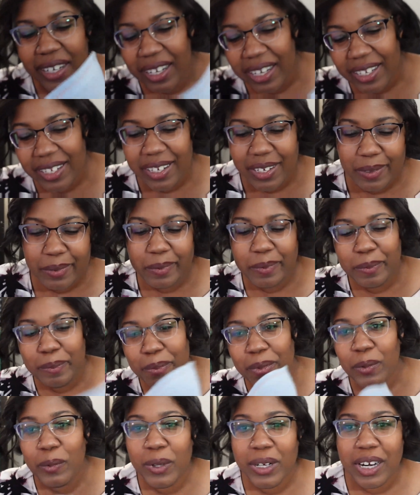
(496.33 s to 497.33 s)
And then
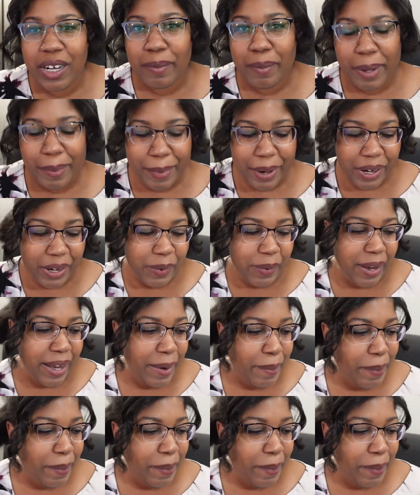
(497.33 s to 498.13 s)
went on my merry way.